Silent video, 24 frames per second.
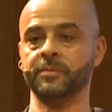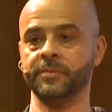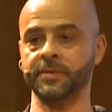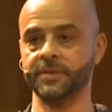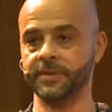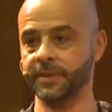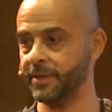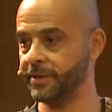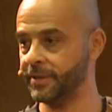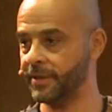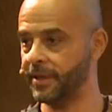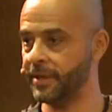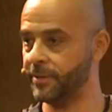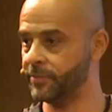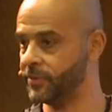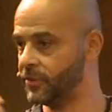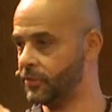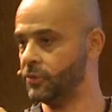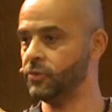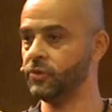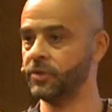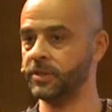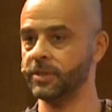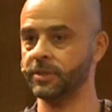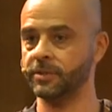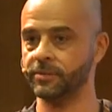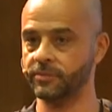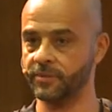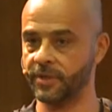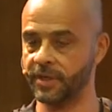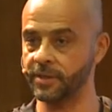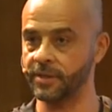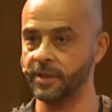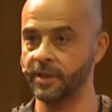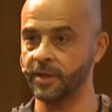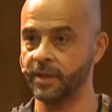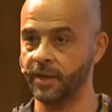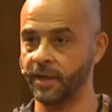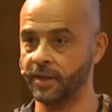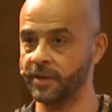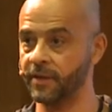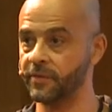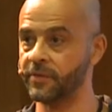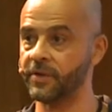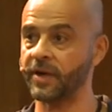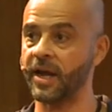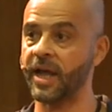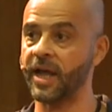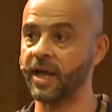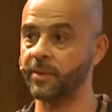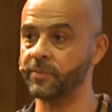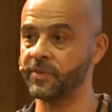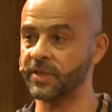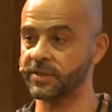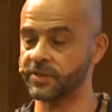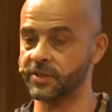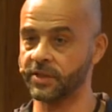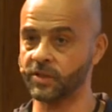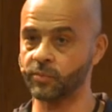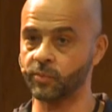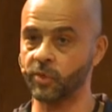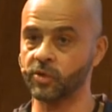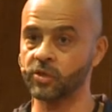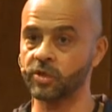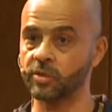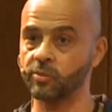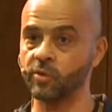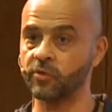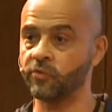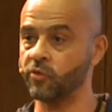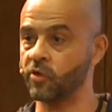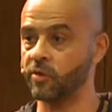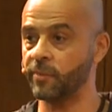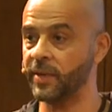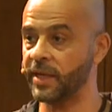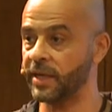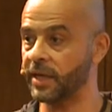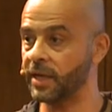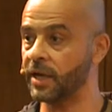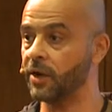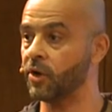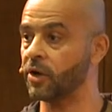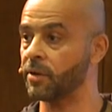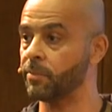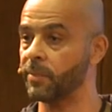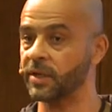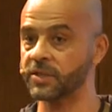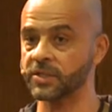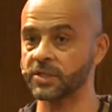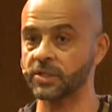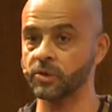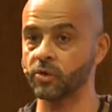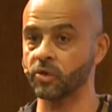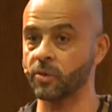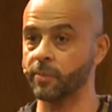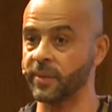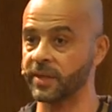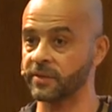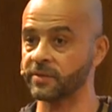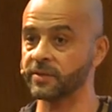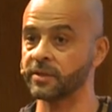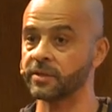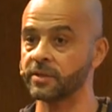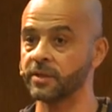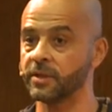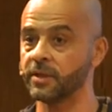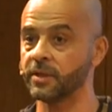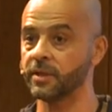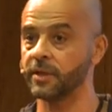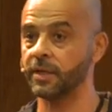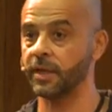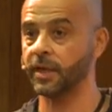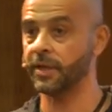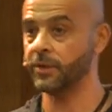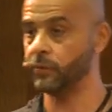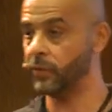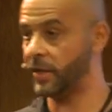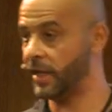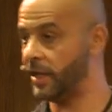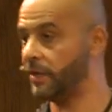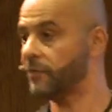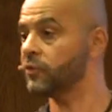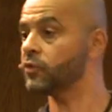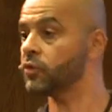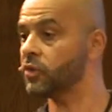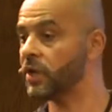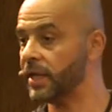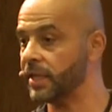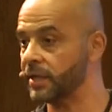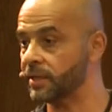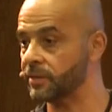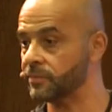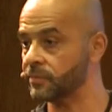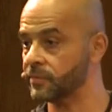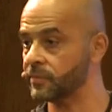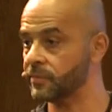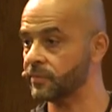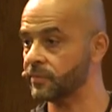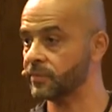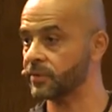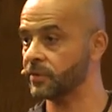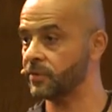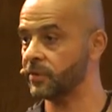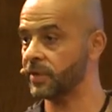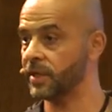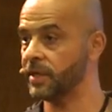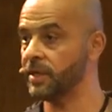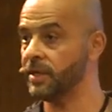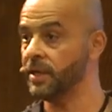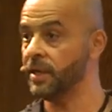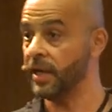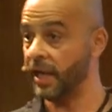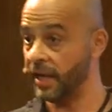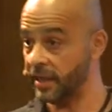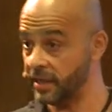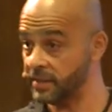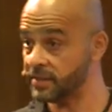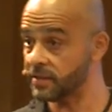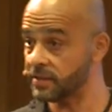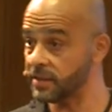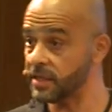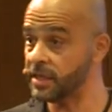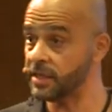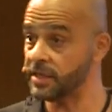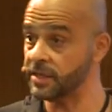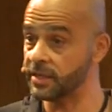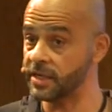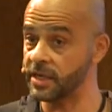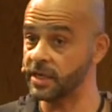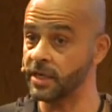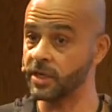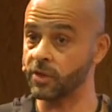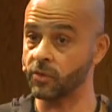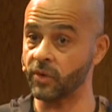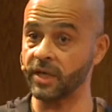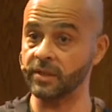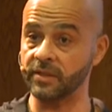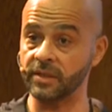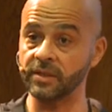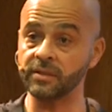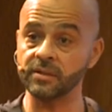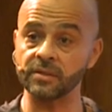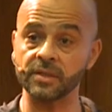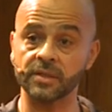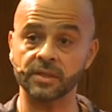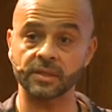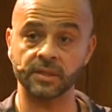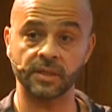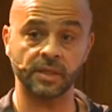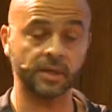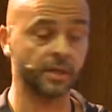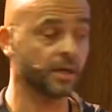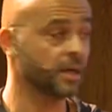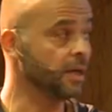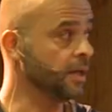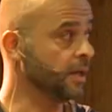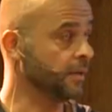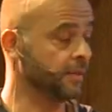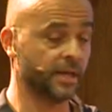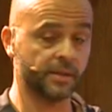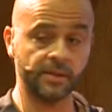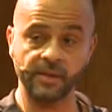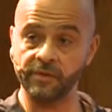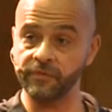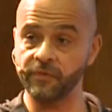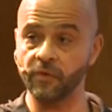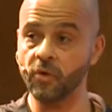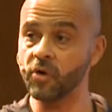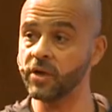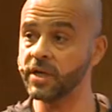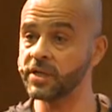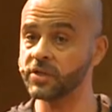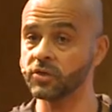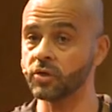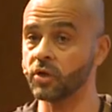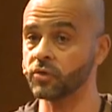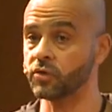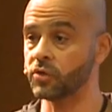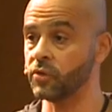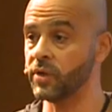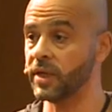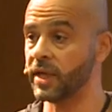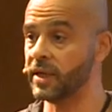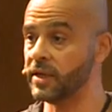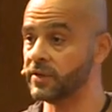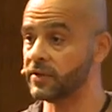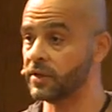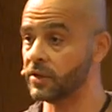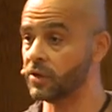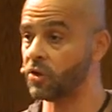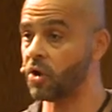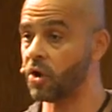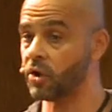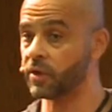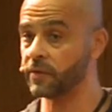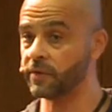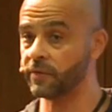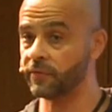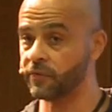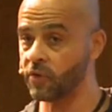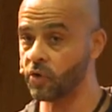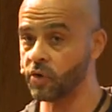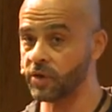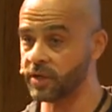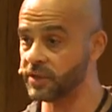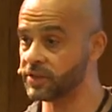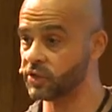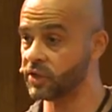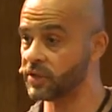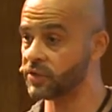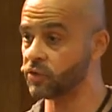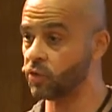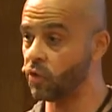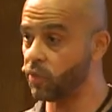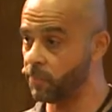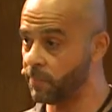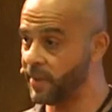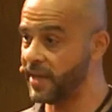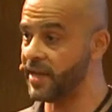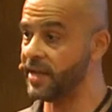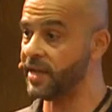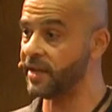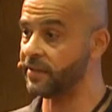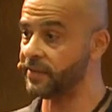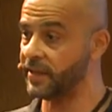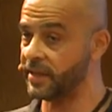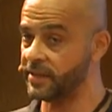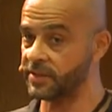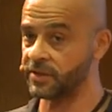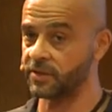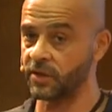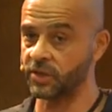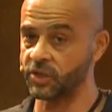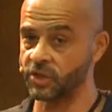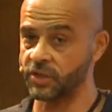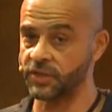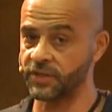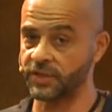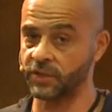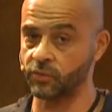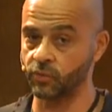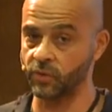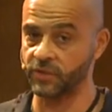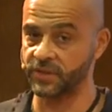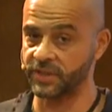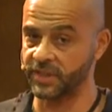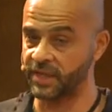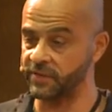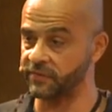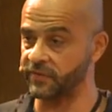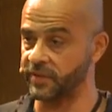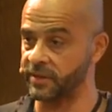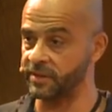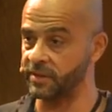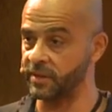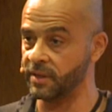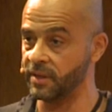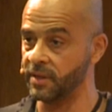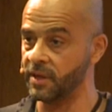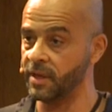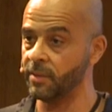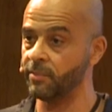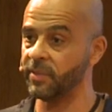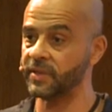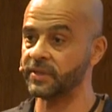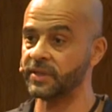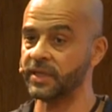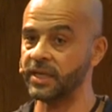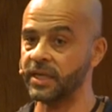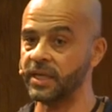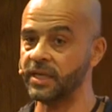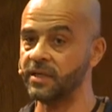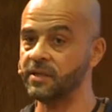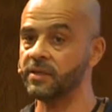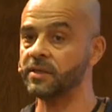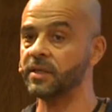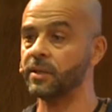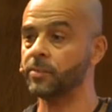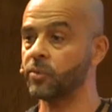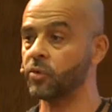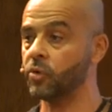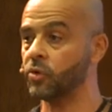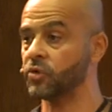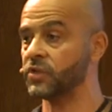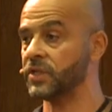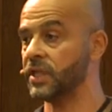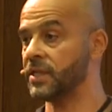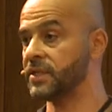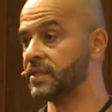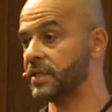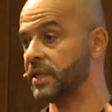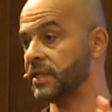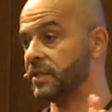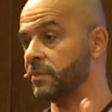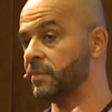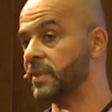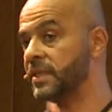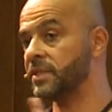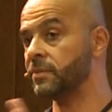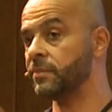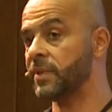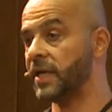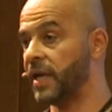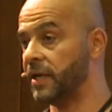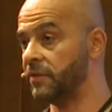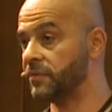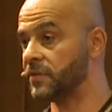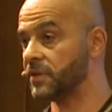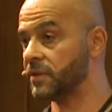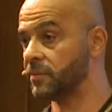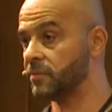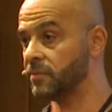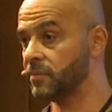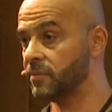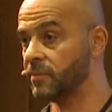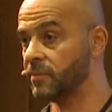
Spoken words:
It's like, yeah, absolutely. Right? Another app that's responsible for making our butts look better, and we have to like. Okay? And it's really, really quite interesting that the phone is not doing anything wrong. The phone is just obeying the instructions it was given, but in the process, it misbehaves.